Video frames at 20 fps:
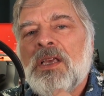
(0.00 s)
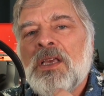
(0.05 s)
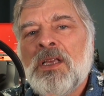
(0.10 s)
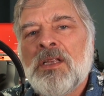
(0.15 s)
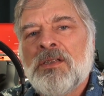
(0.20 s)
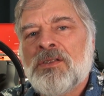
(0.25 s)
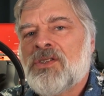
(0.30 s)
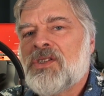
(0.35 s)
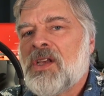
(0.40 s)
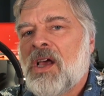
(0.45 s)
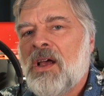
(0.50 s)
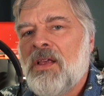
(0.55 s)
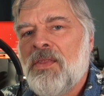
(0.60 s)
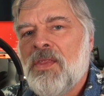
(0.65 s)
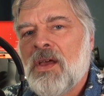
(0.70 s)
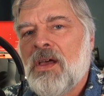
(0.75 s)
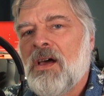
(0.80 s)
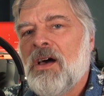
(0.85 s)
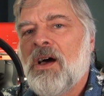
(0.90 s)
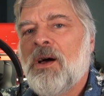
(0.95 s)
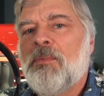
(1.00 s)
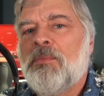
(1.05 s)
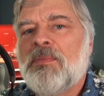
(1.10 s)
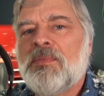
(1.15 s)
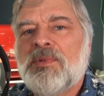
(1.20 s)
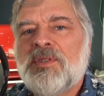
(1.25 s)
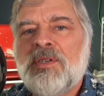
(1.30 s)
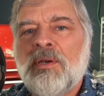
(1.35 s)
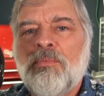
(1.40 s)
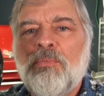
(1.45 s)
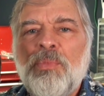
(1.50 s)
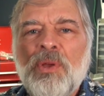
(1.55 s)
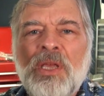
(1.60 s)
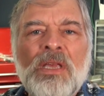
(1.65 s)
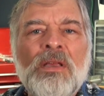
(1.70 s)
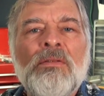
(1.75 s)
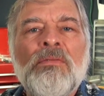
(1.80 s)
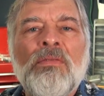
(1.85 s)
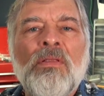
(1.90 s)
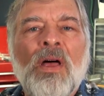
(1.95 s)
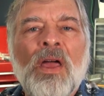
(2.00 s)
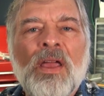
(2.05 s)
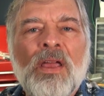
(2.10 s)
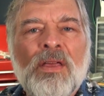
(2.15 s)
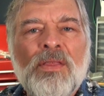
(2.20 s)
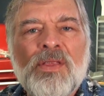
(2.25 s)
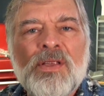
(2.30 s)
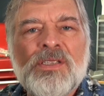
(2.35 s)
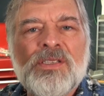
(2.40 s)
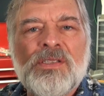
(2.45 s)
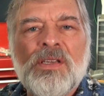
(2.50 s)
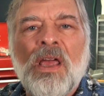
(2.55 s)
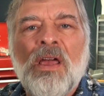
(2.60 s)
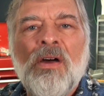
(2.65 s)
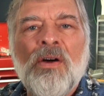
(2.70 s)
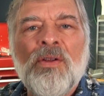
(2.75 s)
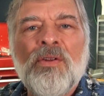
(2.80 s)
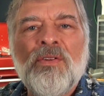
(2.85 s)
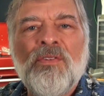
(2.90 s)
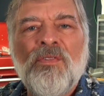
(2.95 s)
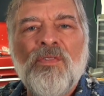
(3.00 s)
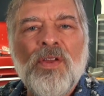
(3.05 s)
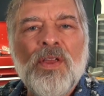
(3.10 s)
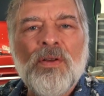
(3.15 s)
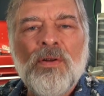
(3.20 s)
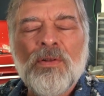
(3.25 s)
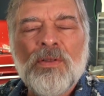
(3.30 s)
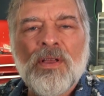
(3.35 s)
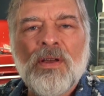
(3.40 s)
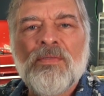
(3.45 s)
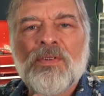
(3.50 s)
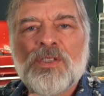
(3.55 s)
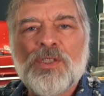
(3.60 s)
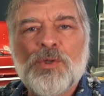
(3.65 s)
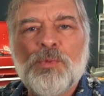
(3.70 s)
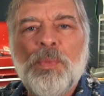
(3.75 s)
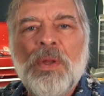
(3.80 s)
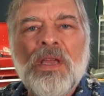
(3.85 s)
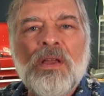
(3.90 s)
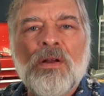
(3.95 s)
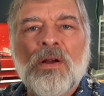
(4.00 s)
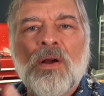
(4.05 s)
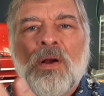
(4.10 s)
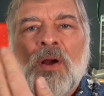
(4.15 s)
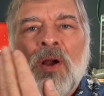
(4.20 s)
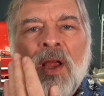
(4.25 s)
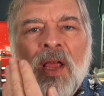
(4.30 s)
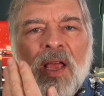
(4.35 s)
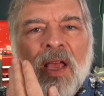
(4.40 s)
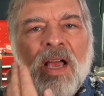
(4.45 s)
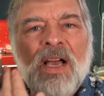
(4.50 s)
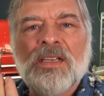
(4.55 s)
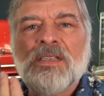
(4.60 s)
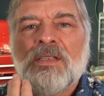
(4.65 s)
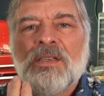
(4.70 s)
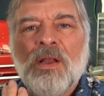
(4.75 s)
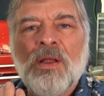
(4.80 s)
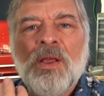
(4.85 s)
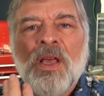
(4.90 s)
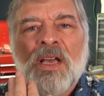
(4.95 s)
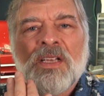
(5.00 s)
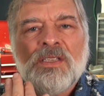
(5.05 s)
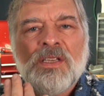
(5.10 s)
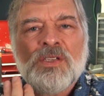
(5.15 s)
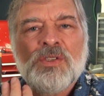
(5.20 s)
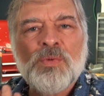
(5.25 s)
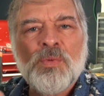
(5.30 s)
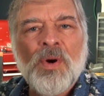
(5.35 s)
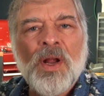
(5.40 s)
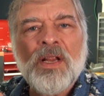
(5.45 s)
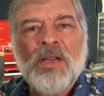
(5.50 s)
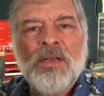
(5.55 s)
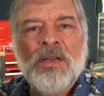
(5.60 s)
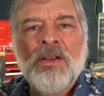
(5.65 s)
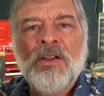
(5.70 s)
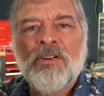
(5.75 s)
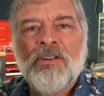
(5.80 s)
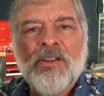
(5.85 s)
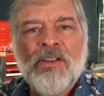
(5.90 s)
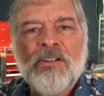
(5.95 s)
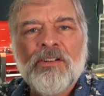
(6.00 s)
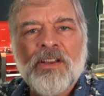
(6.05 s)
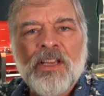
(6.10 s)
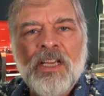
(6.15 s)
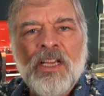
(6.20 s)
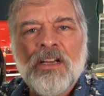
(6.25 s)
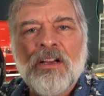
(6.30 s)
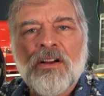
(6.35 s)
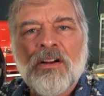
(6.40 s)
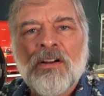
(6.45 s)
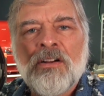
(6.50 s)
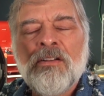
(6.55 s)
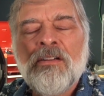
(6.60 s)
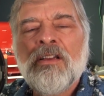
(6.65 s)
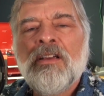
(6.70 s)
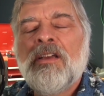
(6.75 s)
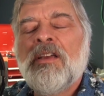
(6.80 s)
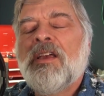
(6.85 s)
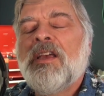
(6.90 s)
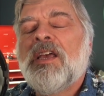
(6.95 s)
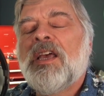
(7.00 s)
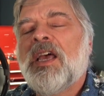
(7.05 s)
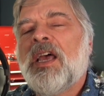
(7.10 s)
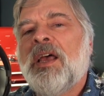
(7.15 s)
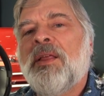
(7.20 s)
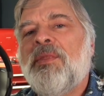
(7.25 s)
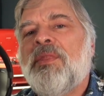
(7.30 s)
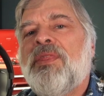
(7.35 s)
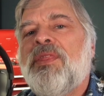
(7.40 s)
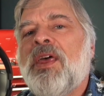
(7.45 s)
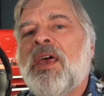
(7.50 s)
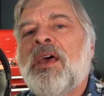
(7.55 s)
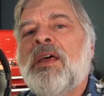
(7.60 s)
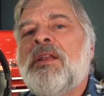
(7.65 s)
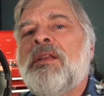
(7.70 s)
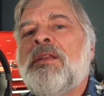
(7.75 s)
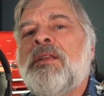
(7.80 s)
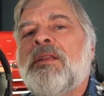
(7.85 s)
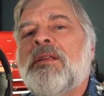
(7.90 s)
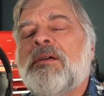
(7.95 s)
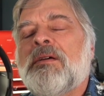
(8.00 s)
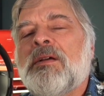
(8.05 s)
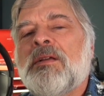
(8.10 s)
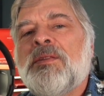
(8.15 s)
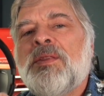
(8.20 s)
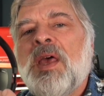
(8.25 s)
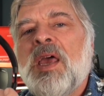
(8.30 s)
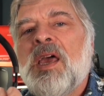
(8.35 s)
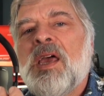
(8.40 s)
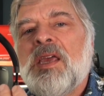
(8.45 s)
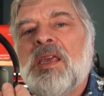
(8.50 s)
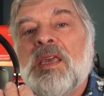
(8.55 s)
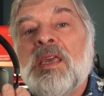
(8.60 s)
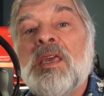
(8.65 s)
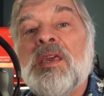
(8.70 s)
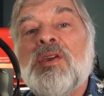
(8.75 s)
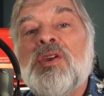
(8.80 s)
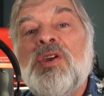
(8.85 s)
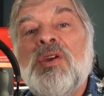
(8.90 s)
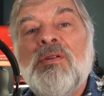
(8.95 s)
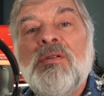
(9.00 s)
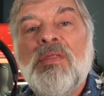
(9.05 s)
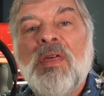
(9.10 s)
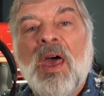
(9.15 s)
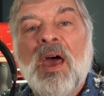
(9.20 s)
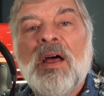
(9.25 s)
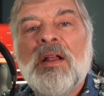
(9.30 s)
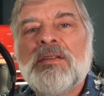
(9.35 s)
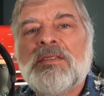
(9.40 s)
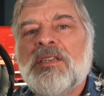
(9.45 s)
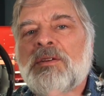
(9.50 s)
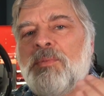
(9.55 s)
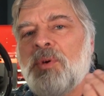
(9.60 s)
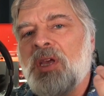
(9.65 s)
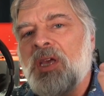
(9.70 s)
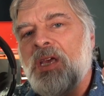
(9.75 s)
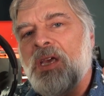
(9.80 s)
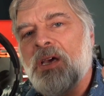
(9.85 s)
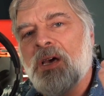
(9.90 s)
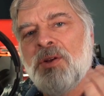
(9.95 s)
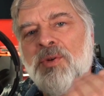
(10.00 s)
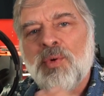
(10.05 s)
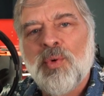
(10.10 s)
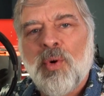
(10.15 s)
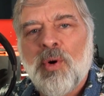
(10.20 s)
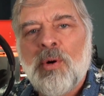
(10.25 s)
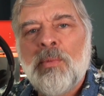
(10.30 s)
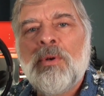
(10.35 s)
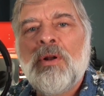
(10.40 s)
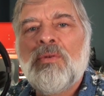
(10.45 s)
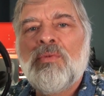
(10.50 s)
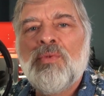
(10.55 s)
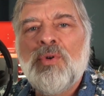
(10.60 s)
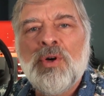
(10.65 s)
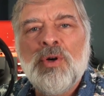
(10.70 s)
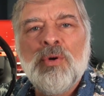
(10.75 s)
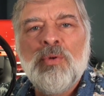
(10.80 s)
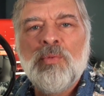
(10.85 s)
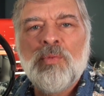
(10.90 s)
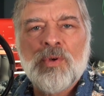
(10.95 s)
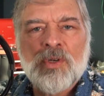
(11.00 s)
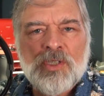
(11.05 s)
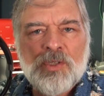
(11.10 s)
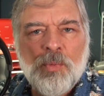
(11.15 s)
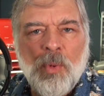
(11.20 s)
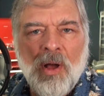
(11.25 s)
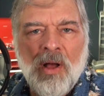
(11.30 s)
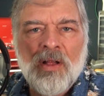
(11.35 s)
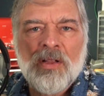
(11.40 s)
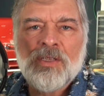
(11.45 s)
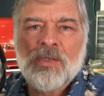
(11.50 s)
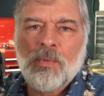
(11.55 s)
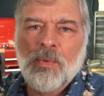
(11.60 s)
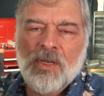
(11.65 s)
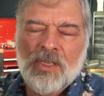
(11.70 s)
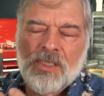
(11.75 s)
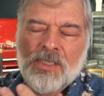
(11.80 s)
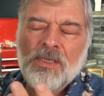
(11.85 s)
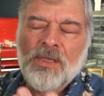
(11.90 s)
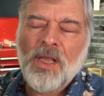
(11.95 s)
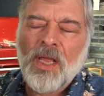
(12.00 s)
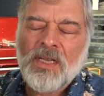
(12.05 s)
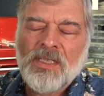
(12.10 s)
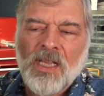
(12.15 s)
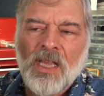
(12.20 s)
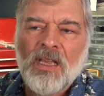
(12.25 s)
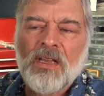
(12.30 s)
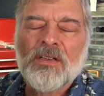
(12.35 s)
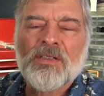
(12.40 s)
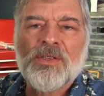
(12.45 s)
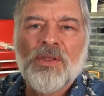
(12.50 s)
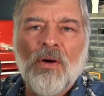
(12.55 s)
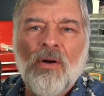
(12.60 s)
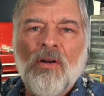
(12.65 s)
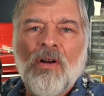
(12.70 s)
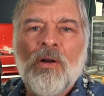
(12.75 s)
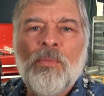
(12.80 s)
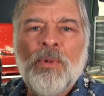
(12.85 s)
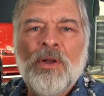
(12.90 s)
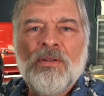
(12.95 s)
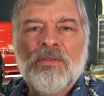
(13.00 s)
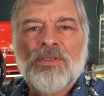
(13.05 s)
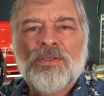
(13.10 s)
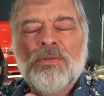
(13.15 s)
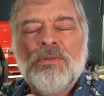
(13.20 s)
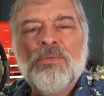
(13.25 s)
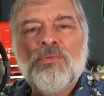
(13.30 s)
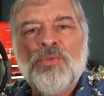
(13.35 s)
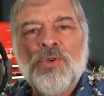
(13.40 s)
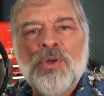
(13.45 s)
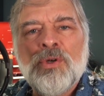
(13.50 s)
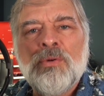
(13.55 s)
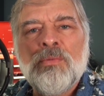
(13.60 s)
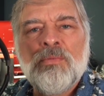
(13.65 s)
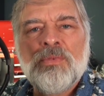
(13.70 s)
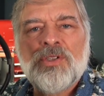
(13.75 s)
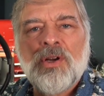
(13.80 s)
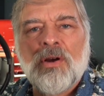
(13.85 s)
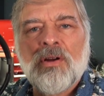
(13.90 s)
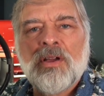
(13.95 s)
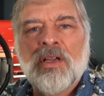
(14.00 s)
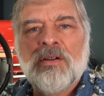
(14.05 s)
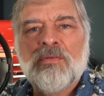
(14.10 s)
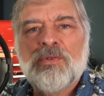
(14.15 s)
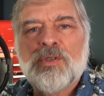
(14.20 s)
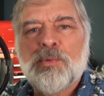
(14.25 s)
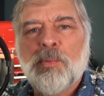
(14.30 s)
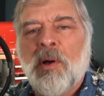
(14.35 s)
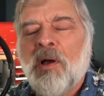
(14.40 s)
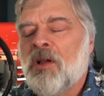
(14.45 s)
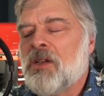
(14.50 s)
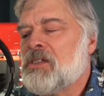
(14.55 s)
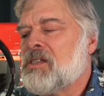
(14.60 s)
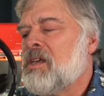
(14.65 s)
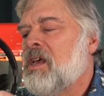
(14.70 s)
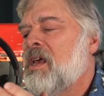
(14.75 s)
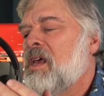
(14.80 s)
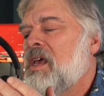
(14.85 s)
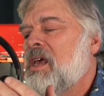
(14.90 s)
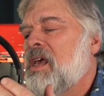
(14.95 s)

inside the cup to be like the sound field of a speaker as as it's right near your ear and then they EQ that to be a normal room response, which they take as the Harman room target response,